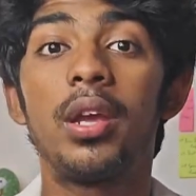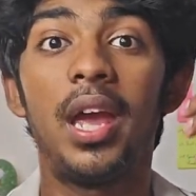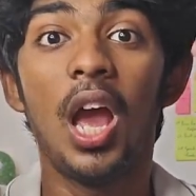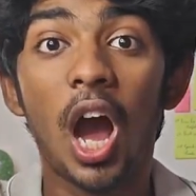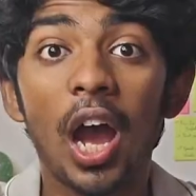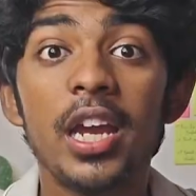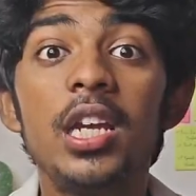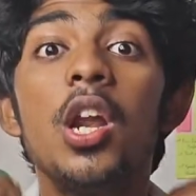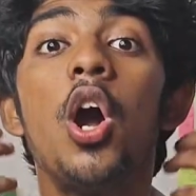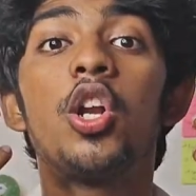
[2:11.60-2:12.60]
Okay.
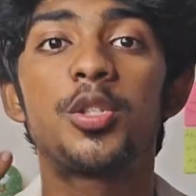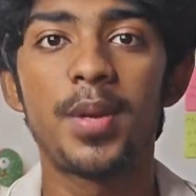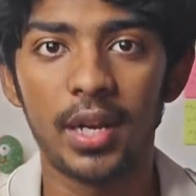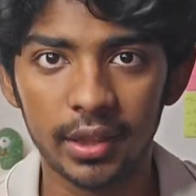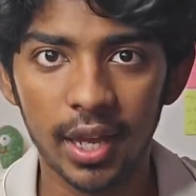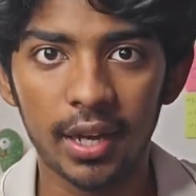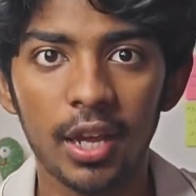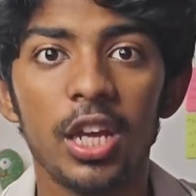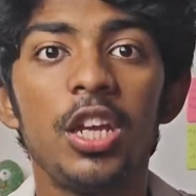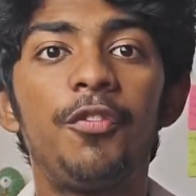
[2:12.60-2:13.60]
I learned to speak like that.